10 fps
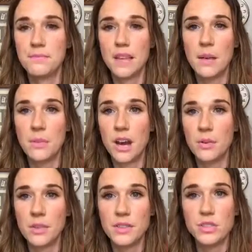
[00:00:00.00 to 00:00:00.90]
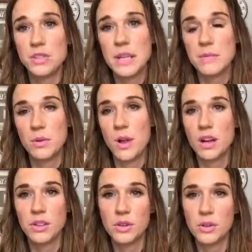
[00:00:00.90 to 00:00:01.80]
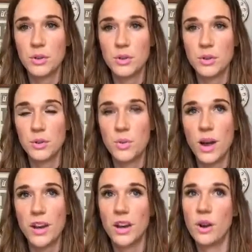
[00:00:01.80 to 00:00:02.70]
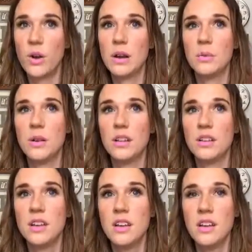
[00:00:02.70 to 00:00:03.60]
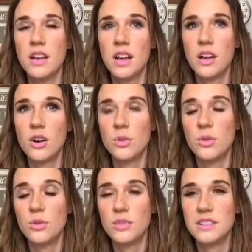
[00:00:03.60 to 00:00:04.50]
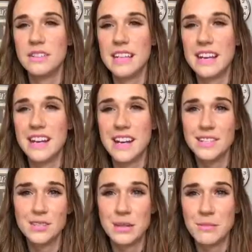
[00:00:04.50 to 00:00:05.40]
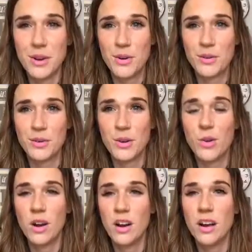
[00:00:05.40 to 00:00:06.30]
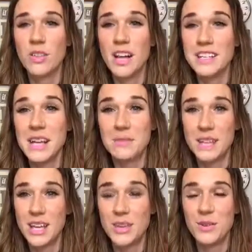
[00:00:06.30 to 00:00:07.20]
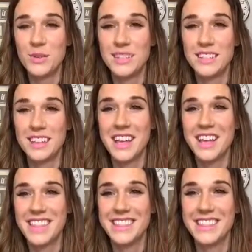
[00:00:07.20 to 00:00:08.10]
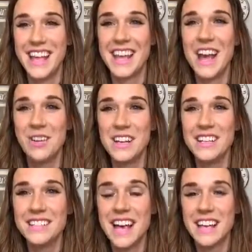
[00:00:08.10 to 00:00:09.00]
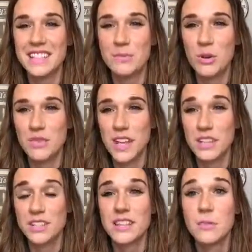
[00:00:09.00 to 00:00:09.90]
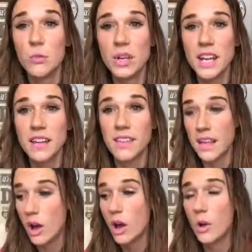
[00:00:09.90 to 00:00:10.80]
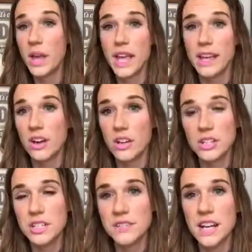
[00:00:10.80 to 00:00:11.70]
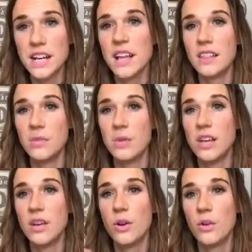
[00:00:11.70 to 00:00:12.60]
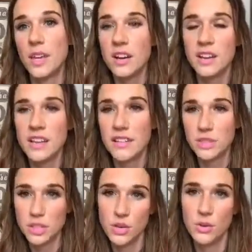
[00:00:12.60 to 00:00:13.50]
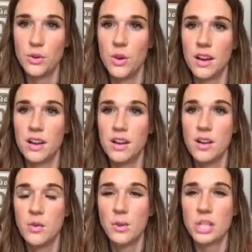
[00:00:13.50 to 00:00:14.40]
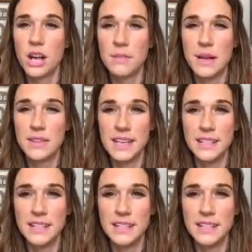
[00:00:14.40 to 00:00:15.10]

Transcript: a park with a stream and walk through the water, or we'll go get an ice cream cone. Or a lot of times I use like outings as motivators in the morning, like, okay, get all your stuff done and then we can go here in the afternoon, or we'll talk about things